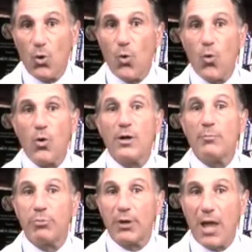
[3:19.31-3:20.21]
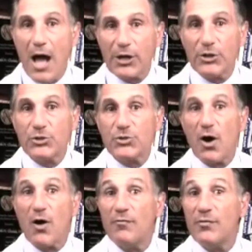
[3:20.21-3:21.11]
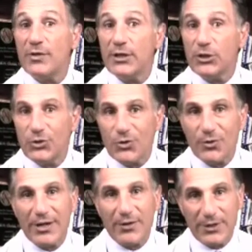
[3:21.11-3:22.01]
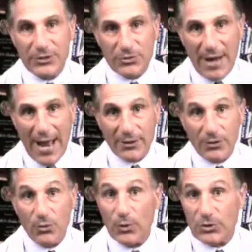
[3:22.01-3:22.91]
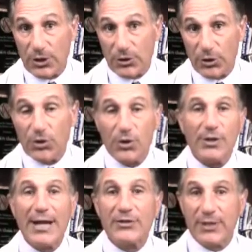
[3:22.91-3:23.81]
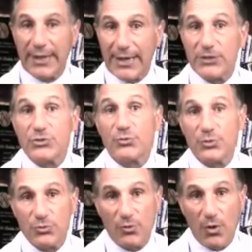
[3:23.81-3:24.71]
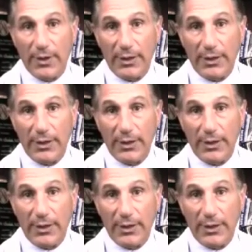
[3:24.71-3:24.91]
or blockage of the urinary tract, which can occur as the cancer is growing.